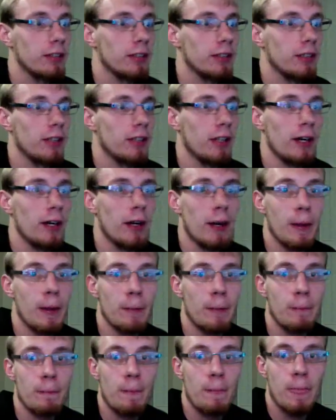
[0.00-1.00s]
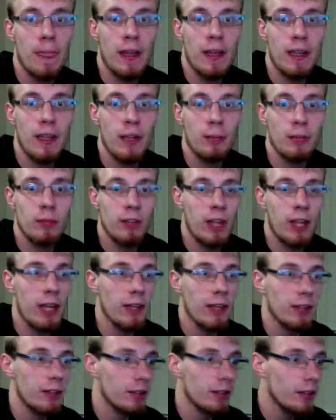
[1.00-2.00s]
that comes in
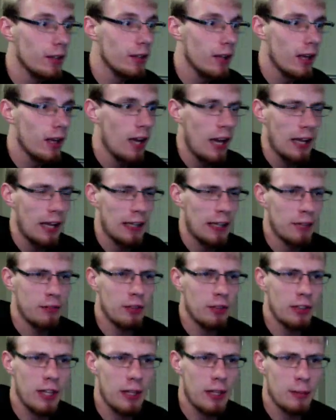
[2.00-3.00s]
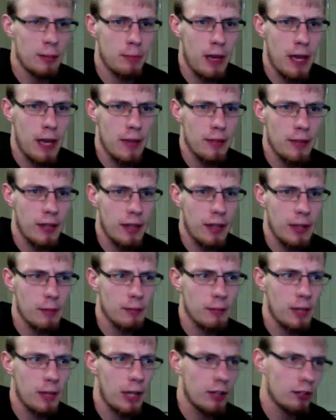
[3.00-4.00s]
handy. And I feel kind of bad that I'm
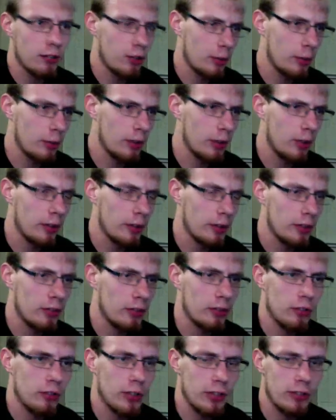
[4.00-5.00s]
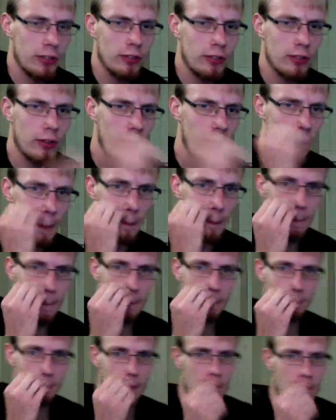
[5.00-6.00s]
not showing all these tricks. I'm
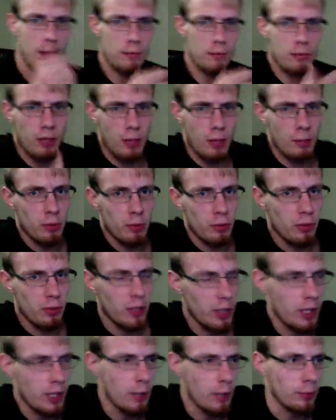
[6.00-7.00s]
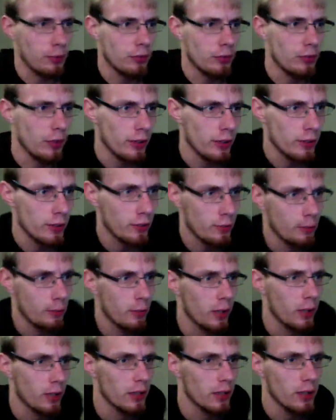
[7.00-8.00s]
using a couple tricks,
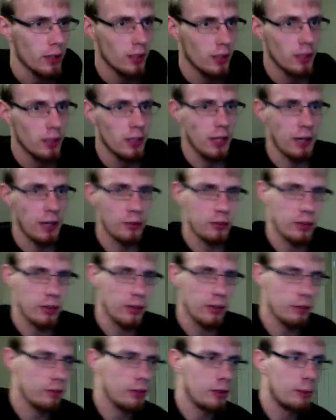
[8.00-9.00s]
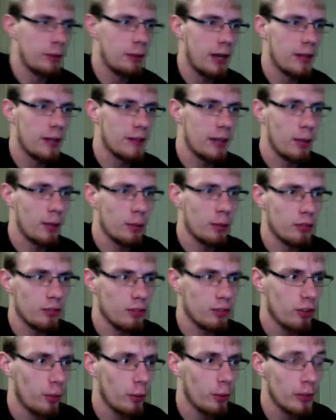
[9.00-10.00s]
but I was starting to feel bad that I wasn't
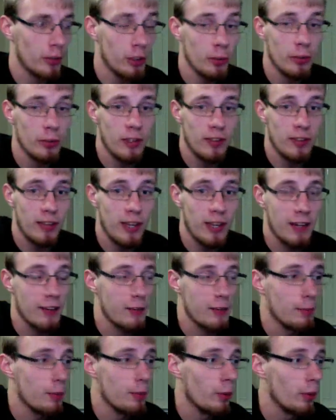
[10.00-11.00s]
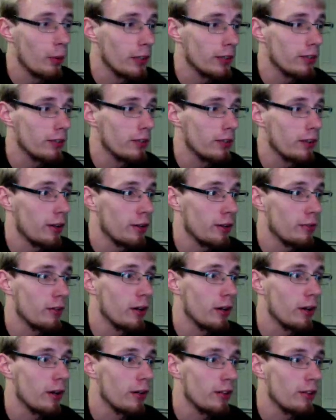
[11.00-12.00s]
showing you, and that's kind of the point of
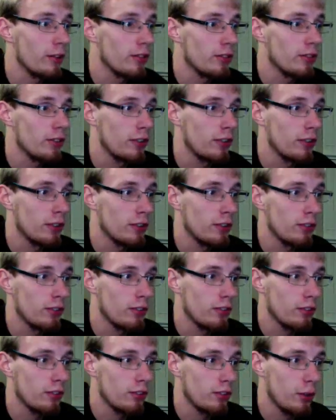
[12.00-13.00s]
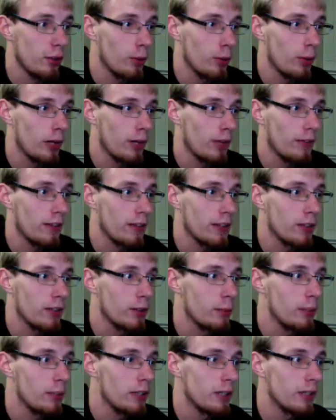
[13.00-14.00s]
this series, is to show kind of the
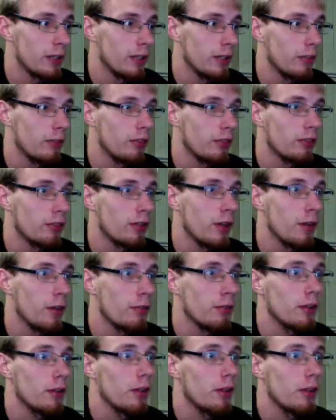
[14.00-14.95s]
intermediate level stuff.